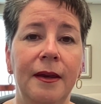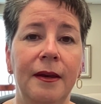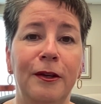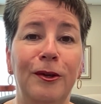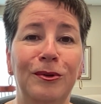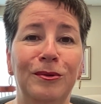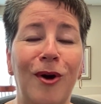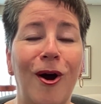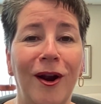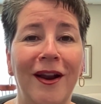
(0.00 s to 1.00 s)
You
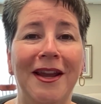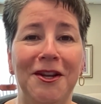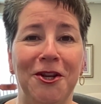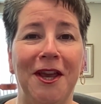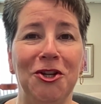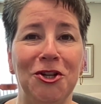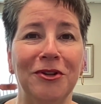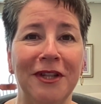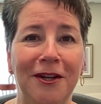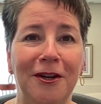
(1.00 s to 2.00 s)
are an educational
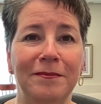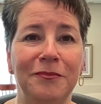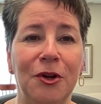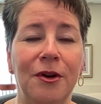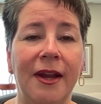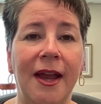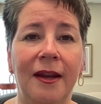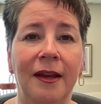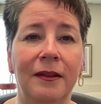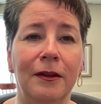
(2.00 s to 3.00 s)
leader,
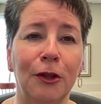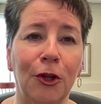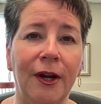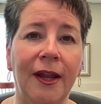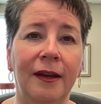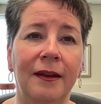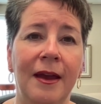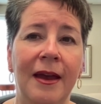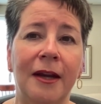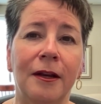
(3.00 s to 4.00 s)
creating the learning
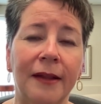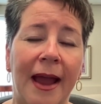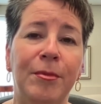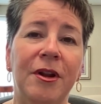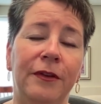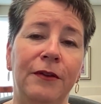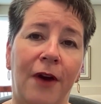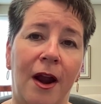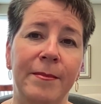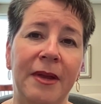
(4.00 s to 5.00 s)
and collaborative
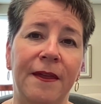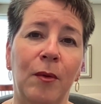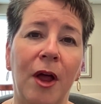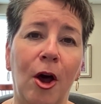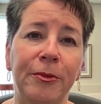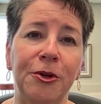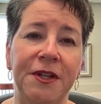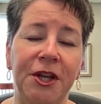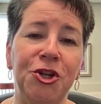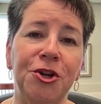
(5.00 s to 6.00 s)
environment that will help your
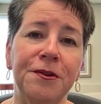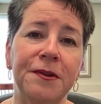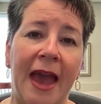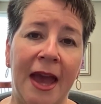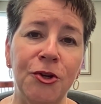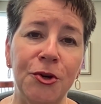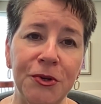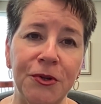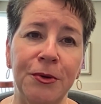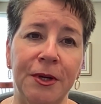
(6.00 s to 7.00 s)
teachers and your
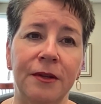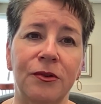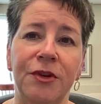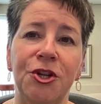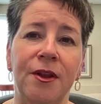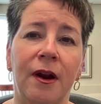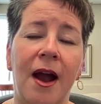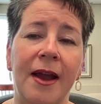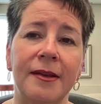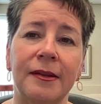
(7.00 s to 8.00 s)
students reach their
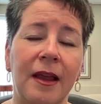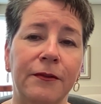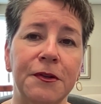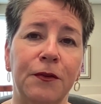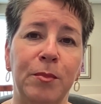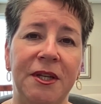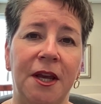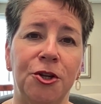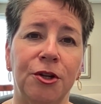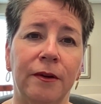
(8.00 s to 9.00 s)
highest levels of
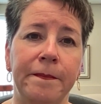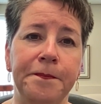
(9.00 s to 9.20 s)
potential.